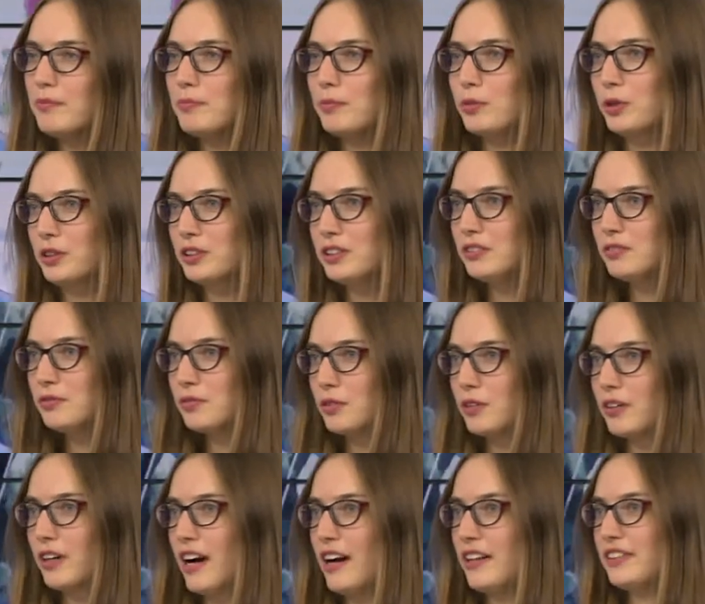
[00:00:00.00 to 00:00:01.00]
important
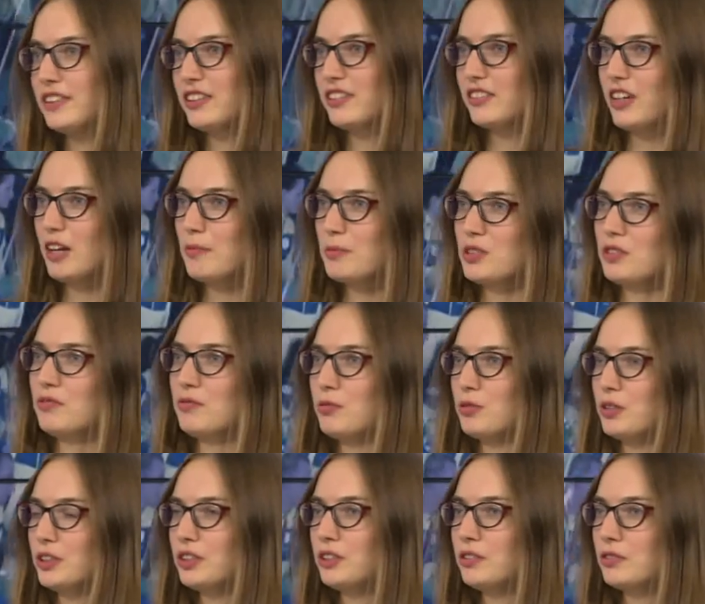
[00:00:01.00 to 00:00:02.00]
for anti-corruption
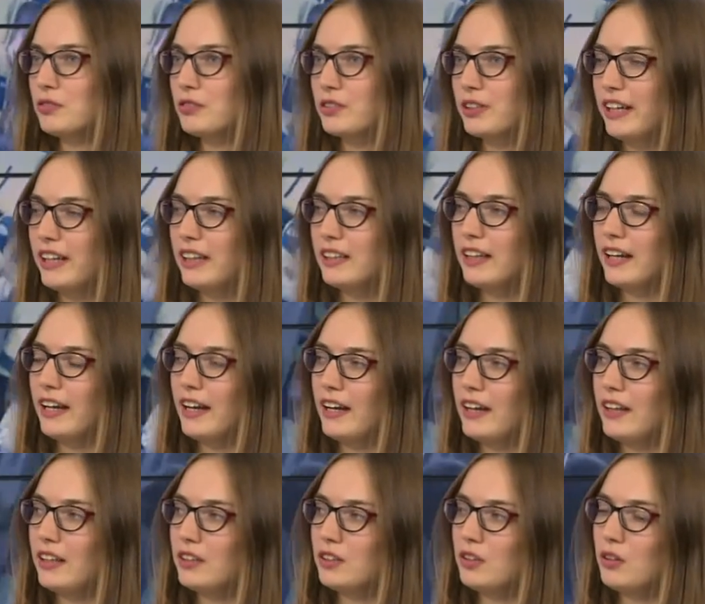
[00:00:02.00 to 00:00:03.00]
effort in Ukraine
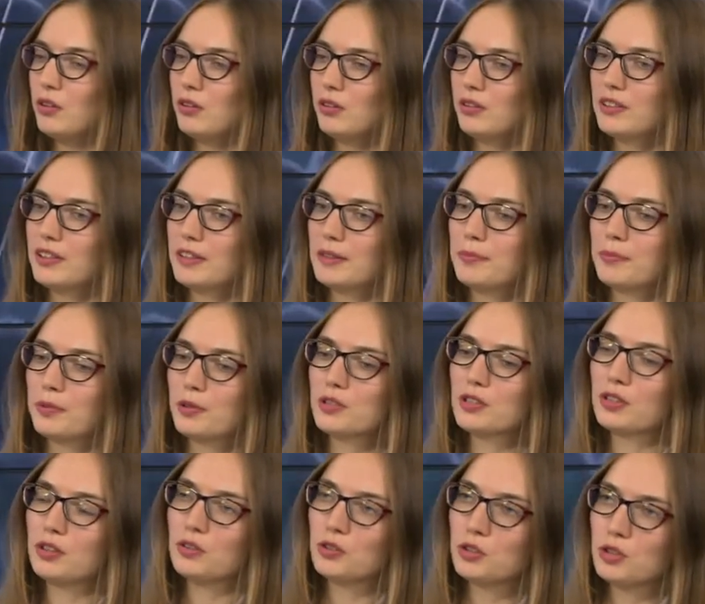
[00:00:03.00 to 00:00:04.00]
and all the
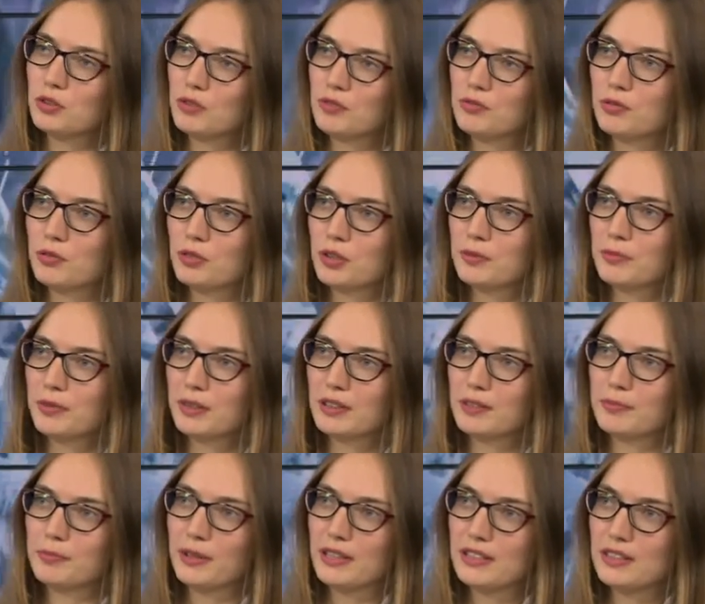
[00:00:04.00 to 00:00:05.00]
prosecution of
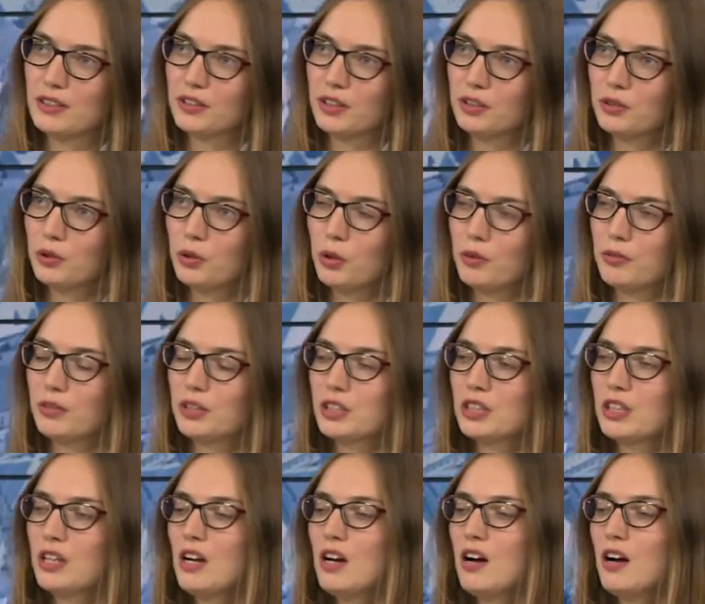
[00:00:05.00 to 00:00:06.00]
former President
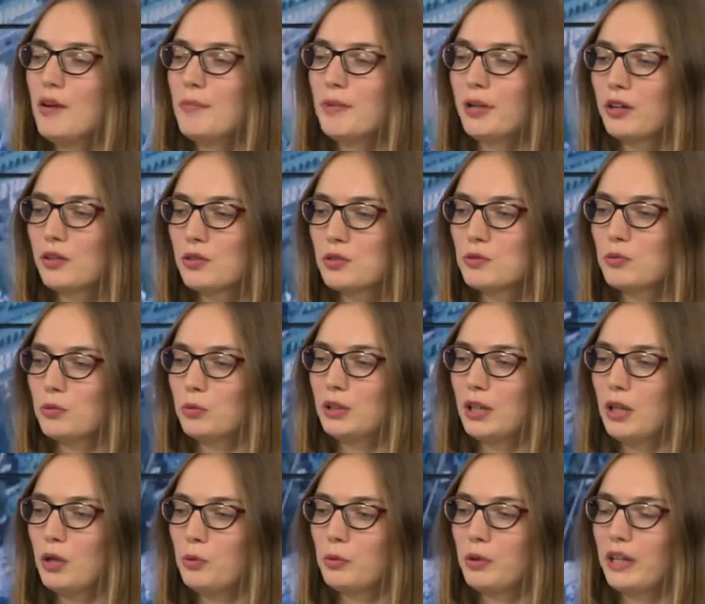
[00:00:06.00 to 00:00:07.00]
Yanukovych, because
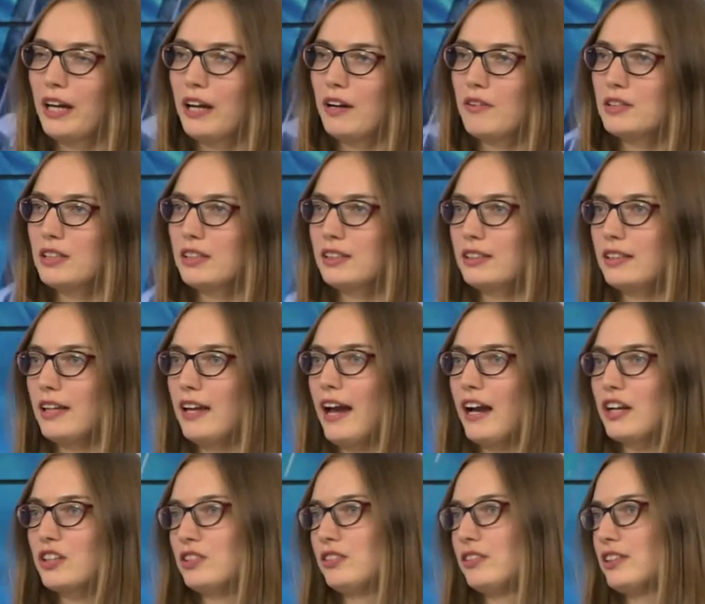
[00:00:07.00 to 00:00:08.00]
now we have that
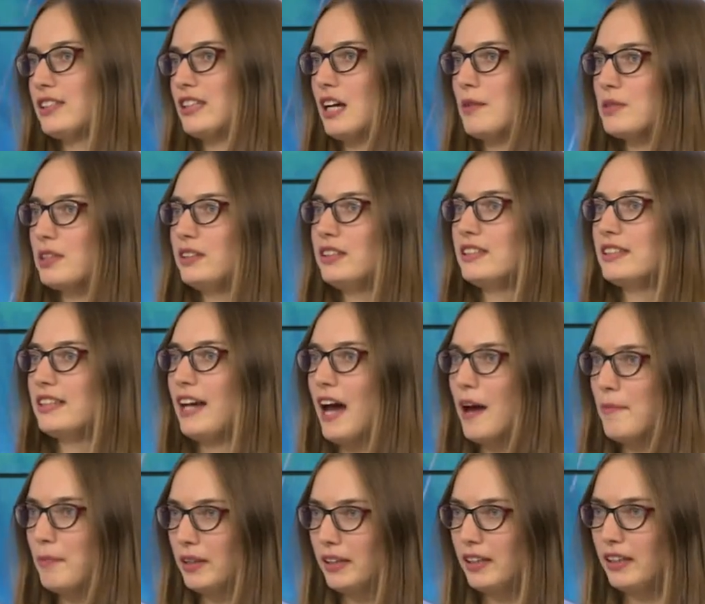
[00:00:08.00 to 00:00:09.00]
actually something is
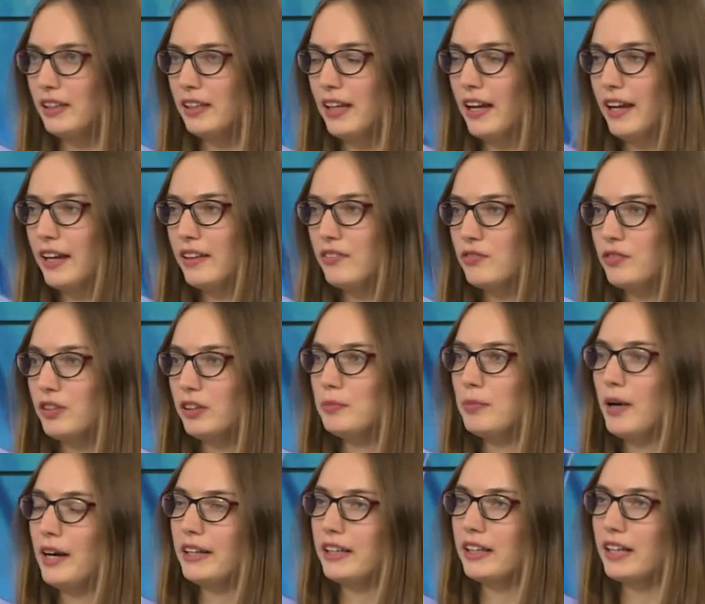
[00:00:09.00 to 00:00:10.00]
happening and real
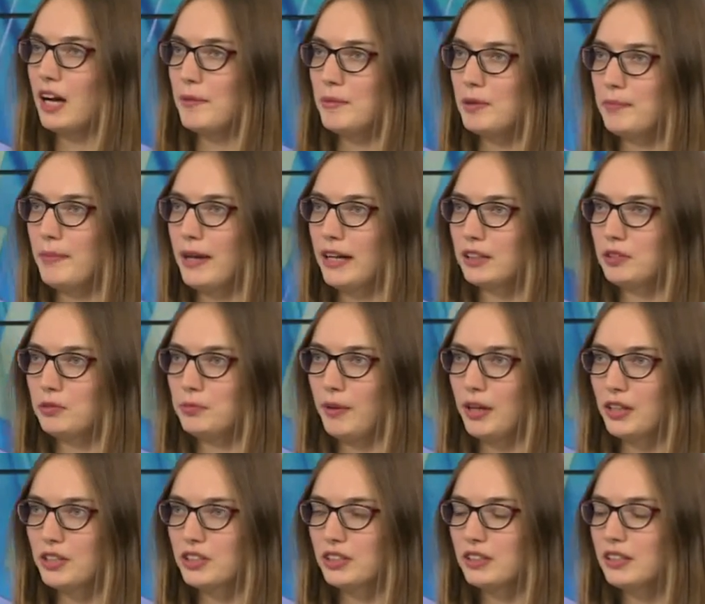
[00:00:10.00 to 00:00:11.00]
money coming back to
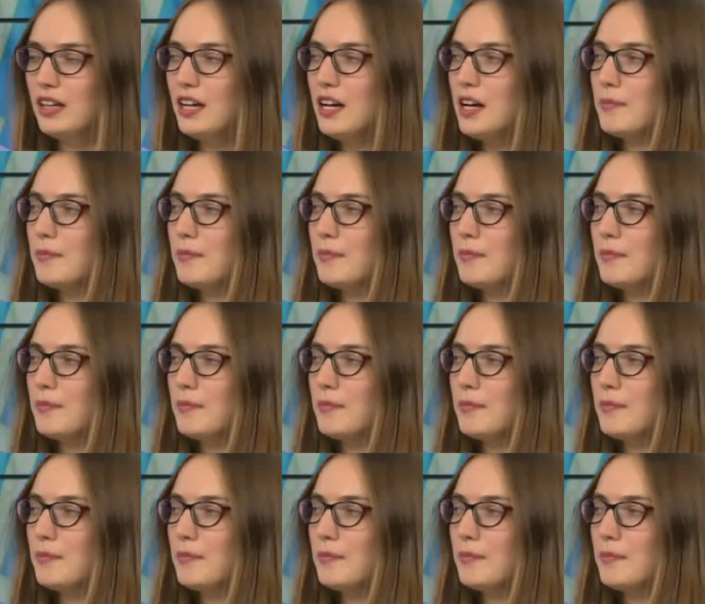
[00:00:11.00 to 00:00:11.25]
budget.